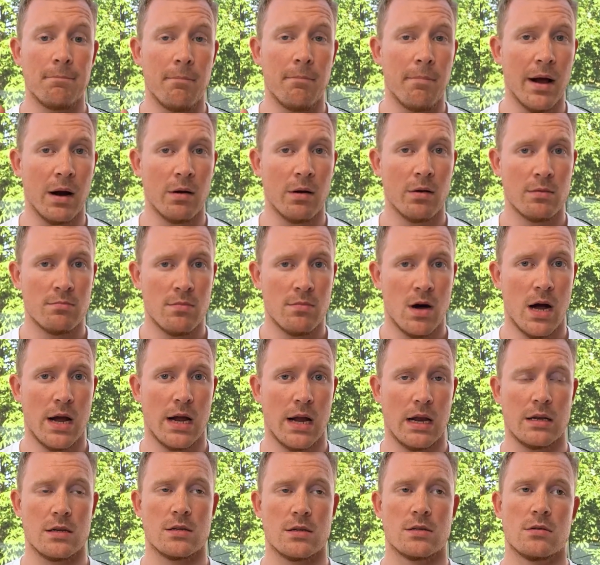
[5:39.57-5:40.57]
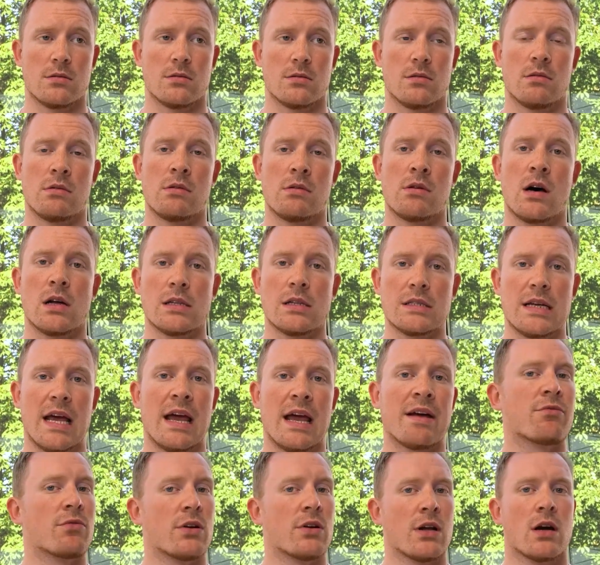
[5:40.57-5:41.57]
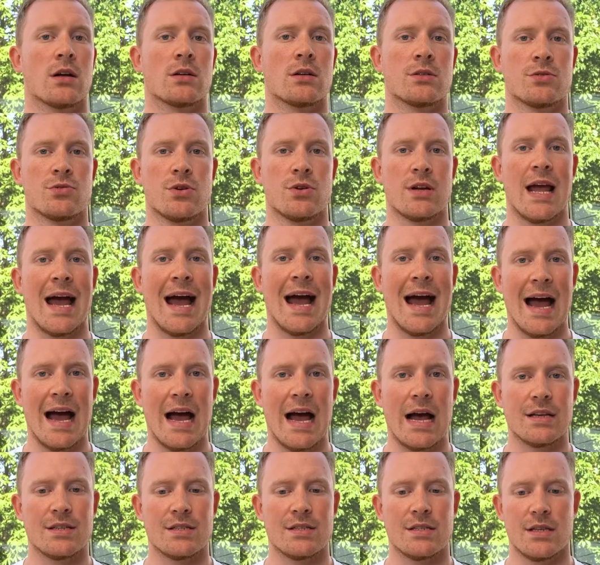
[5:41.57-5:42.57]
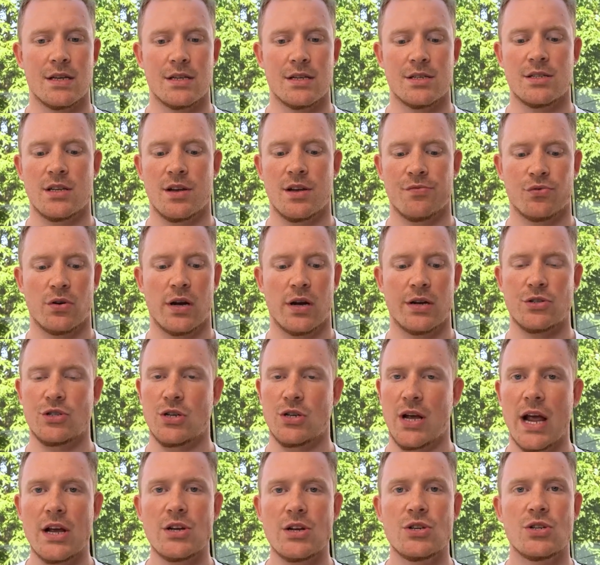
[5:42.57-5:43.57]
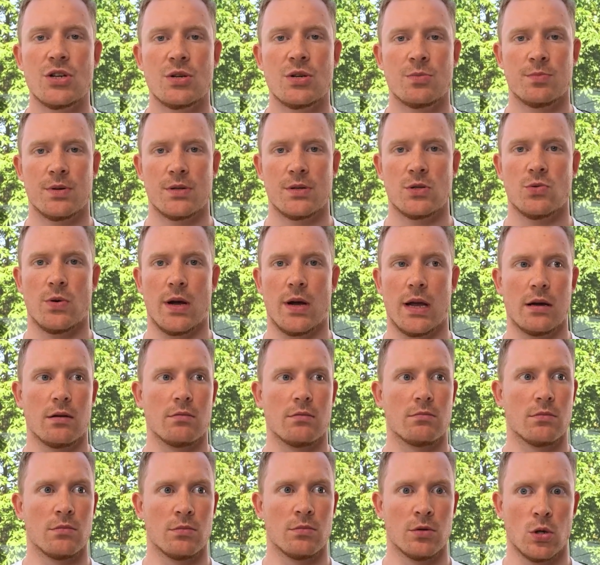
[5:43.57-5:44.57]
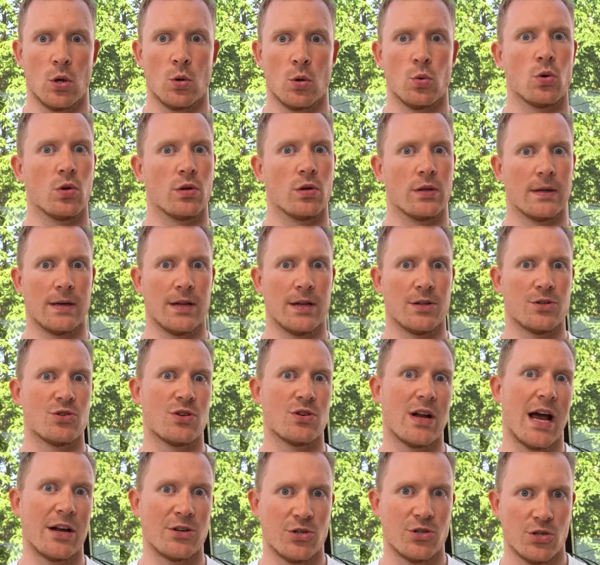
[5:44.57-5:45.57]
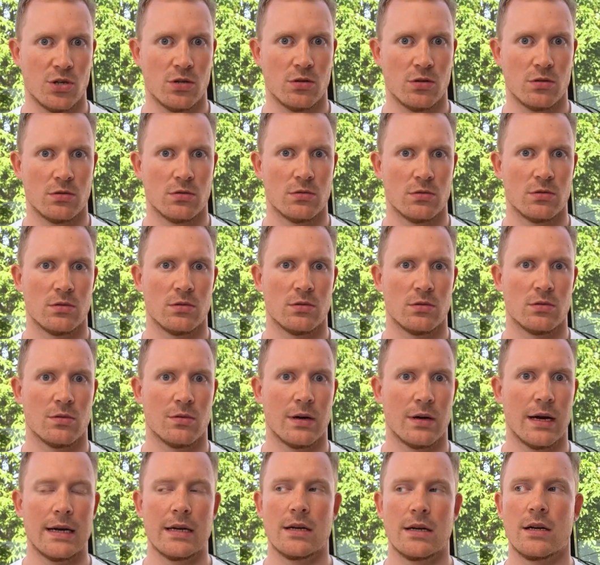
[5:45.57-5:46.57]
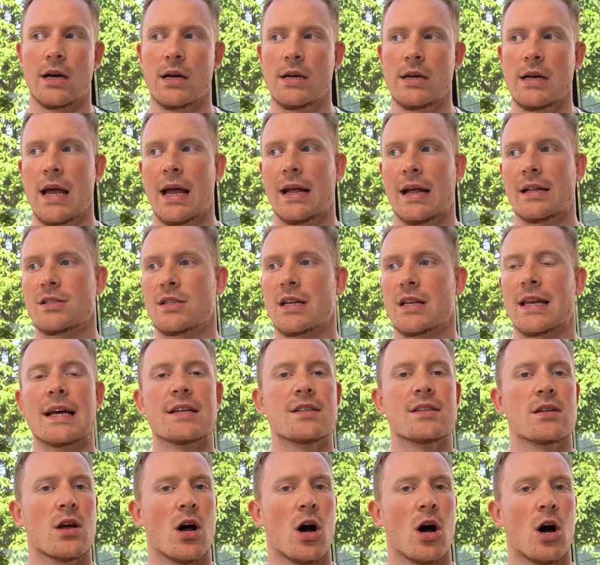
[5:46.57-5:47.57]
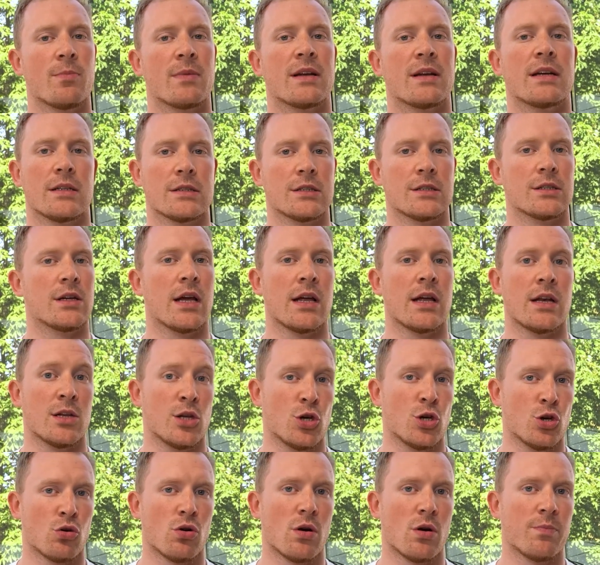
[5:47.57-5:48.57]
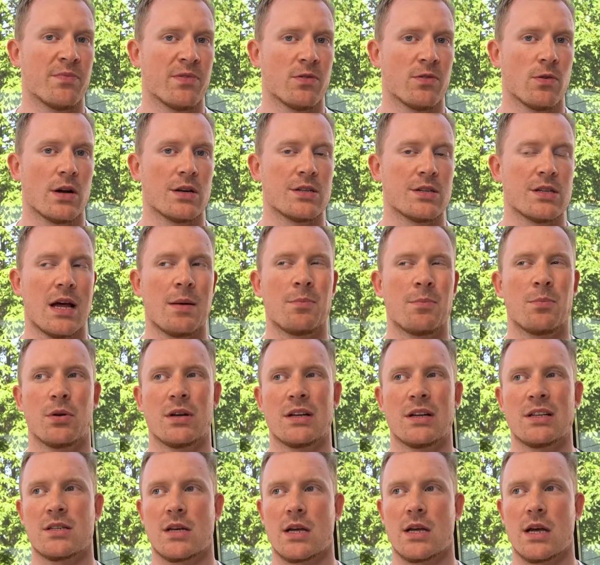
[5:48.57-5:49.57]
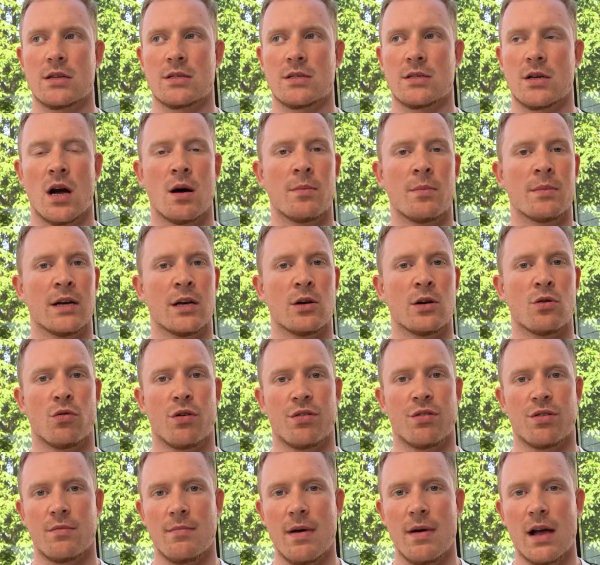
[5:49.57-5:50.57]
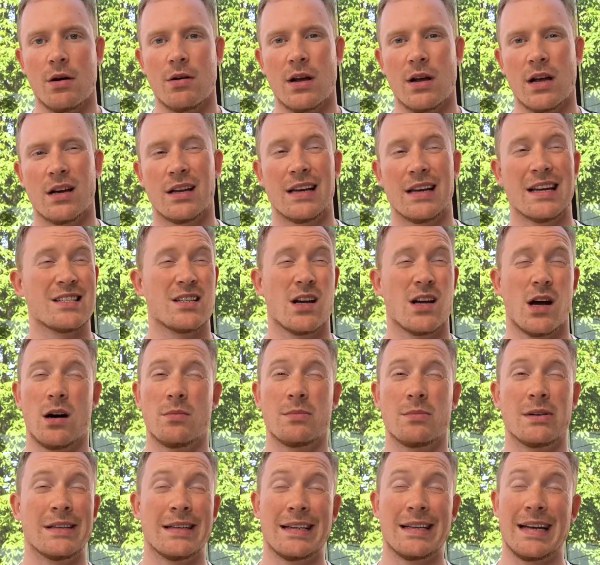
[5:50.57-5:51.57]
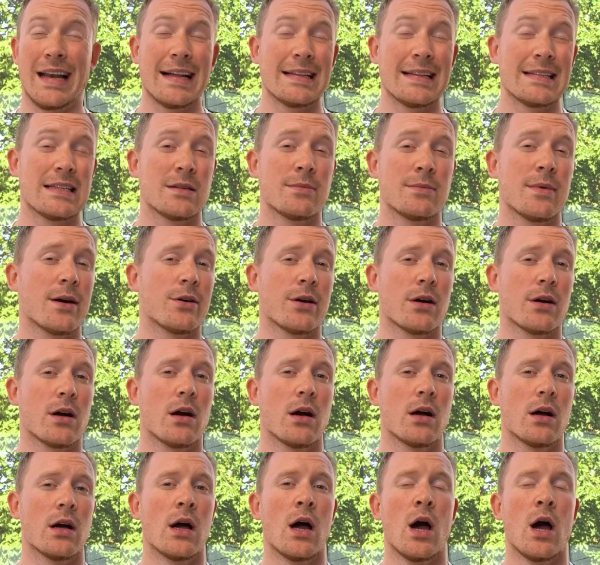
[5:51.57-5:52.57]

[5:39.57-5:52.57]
Bear in mind, not every country has this differentiation between local and international, right? It's less common in Europe, for example. It's less common in North America, less common in Latin America,